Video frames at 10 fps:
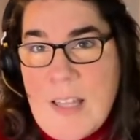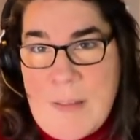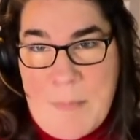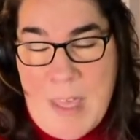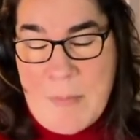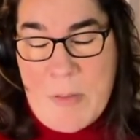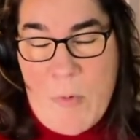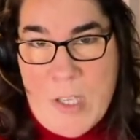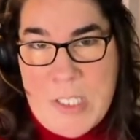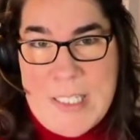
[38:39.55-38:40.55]
I'm in
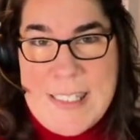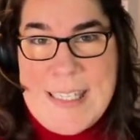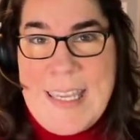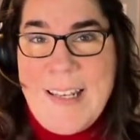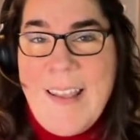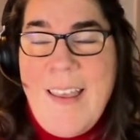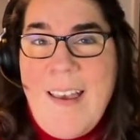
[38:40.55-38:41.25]
Washington State.